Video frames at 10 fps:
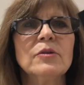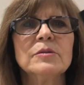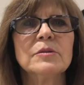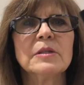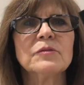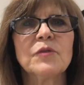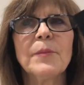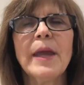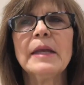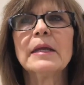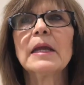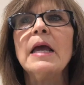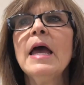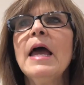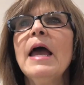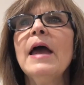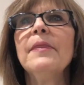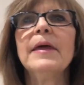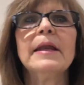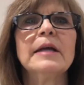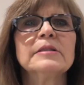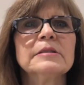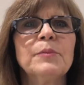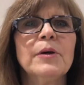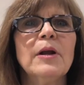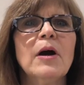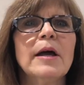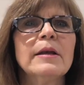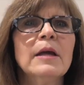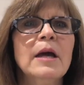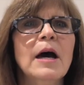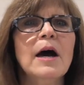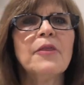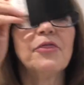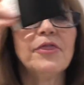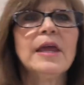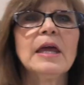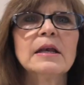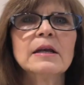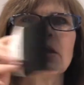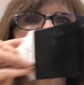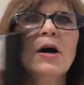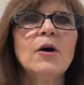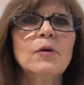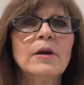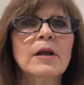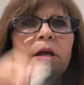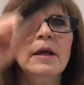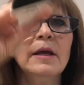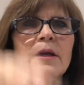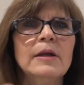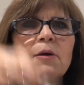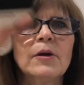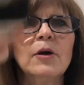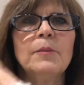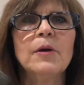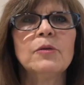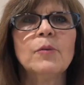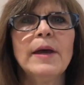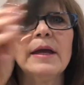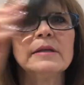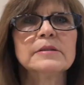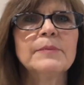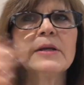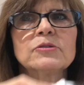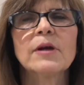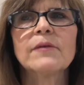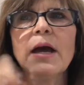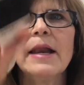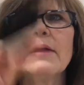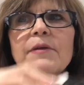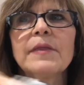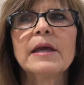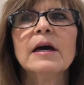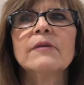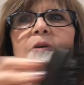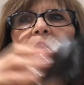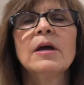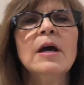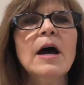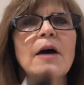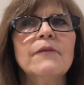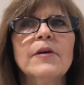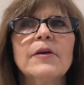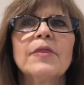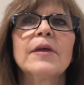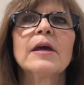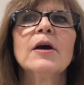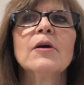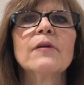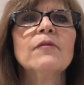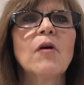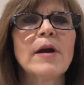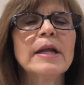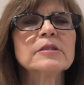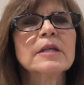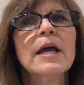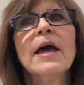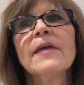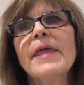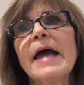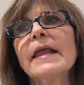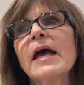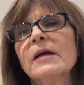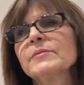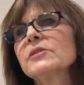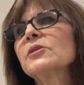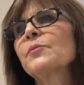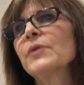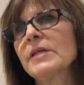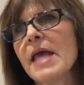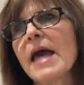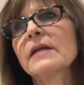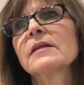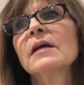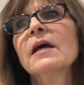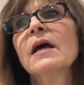use this for painting. And then I just put on a thin coat, you know, go both ways and make sure I've got everything covered. A very thin coat of varnish. That helps to protect